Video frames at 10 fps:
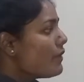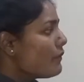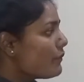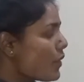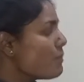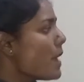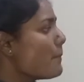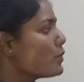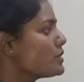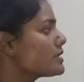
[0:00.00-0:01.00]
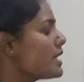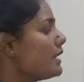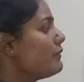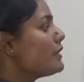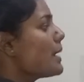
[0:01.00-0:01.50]
from opposite
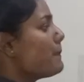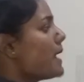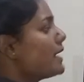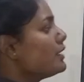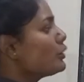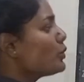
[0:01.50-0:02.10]
side we apply the